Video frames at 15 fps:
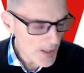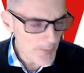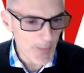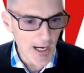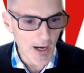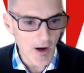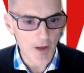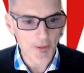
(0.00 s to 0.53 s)

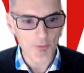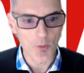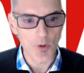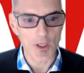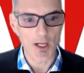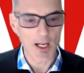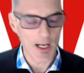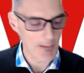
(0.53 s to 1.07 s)
but I
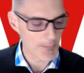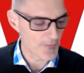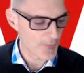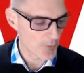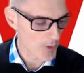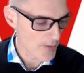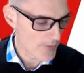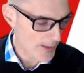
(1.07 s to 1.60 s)
thought
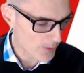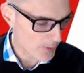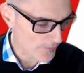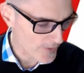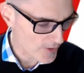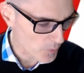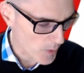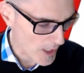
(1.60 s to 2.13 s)
before I wrap off,
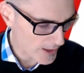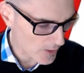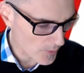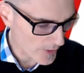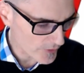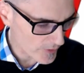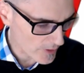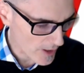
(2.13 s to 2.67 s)
there's one
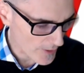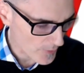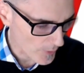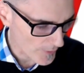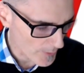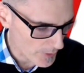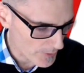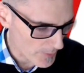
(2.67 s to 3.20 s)
question I thought
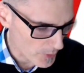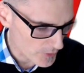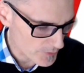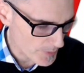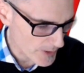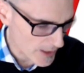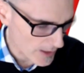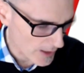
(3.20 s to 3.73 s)
that
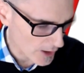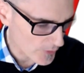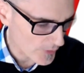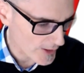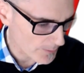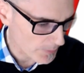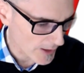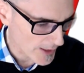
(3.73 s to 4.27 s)
would be
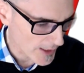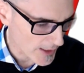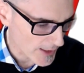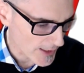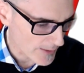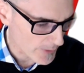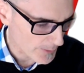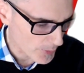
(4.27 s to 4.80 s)
incredibly
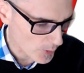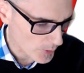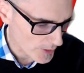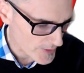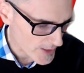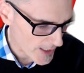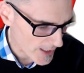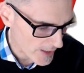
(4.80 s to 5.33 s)

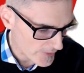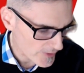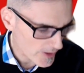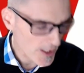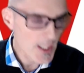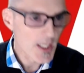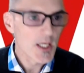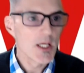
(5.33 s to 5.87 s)
important to ask.
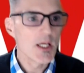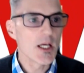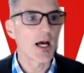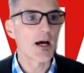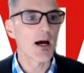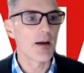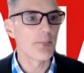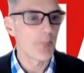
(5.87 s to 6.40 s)

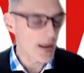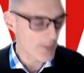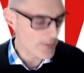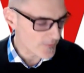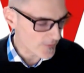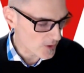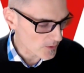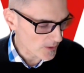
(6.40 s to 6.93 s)
And maybe
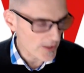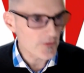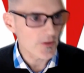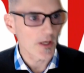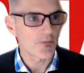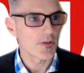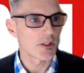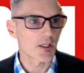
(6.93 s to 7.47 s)
for you,
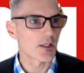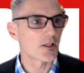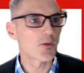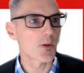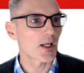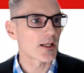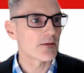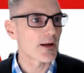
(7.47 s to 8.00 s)
Lisa, if you could
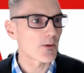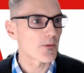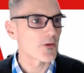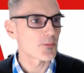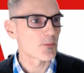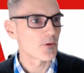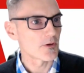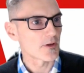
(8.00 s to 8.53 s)
quickly rattle
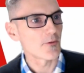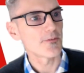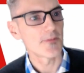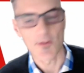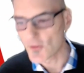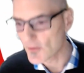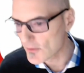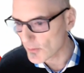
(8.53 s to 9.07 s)
this one off
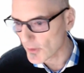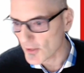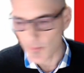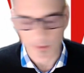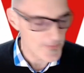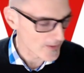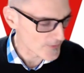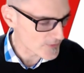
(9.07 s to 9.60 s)
in
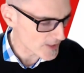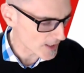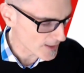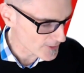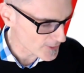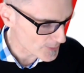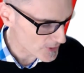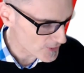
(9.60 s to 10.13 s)
20-25
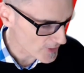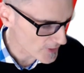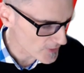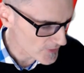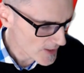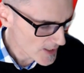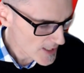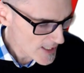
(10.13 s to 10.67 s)
seconds, which
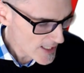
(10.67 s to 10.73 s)
is,